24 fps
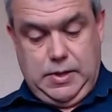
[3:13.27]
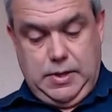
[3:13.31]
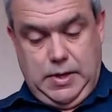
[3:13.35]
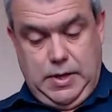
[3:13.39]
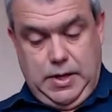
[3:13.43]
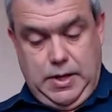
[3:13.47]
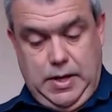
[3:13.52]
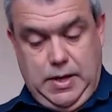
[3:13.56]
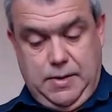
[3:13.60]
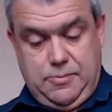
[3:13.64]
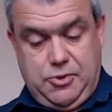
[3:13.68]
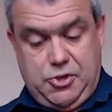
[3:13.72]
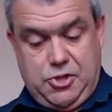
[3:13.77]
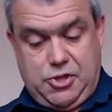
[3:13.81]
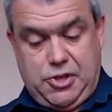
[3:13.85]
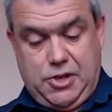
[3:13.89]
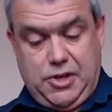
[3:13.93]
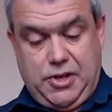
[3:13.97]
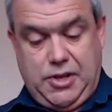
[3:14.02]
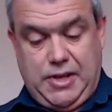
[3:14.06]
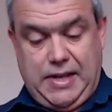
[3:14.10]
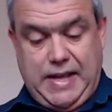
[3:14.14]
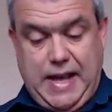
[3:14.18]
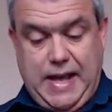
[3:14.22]
I'm just going to
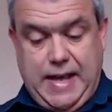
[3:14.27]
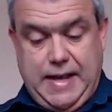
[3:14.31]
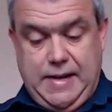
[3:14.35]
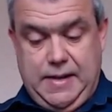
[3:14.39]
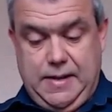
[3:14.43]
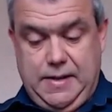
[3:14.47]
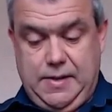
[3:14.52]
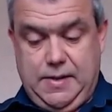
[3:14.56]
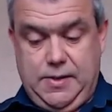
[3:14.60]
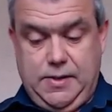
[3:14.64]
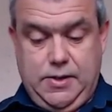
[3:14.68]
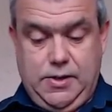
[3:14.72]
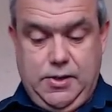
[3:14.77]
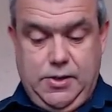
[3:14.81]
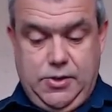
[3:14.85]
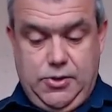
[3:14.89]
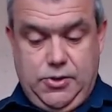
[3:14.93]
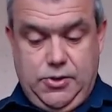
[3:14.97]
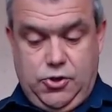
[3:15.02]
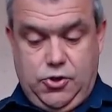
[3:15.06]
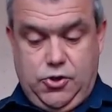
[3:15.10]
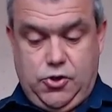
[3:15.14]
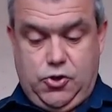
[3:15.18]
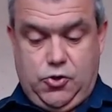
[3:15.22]
again
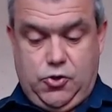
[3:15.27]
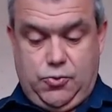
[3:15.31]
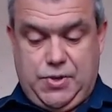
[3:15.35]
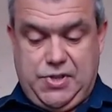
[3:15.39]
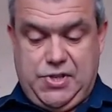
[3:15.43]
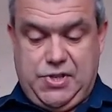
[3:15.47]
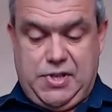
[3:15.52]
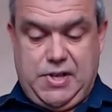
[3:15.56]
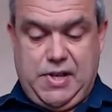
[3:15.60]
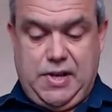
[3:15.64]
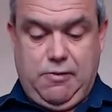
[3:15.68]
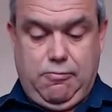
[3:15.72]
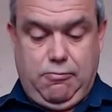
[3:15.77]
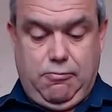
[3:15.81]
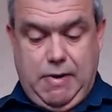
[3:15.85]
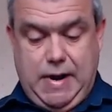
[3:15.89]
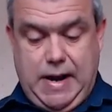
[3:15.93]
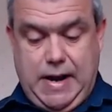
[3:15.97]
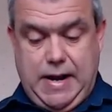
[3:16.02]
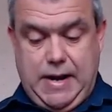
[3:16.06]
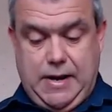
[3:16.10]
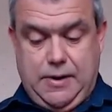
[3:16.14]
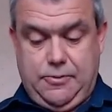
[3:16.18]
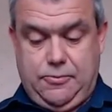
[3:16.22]
twist it
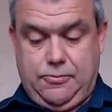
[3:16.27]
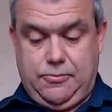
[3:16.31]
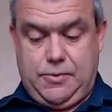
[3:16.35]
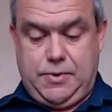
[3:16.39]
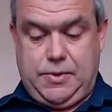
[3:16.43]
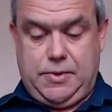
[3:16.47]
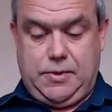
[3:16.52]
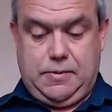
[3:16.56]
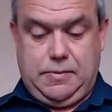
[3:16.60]
around.